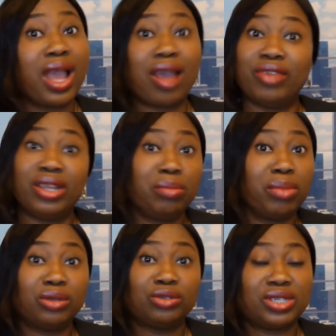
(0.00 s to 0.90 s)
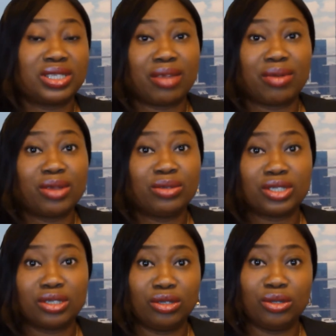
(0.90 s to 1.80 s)
have any boundaries
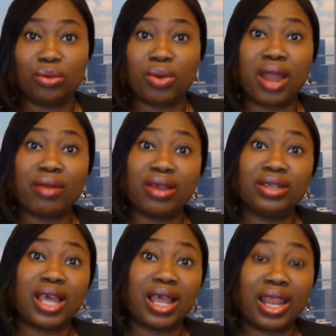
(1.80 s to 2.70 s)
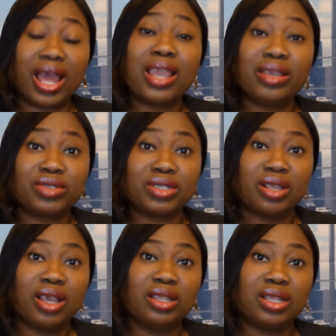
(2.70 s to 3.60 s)
around our
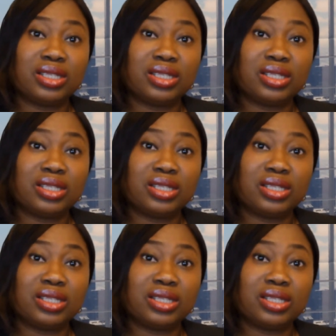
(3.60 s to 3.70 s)
lives.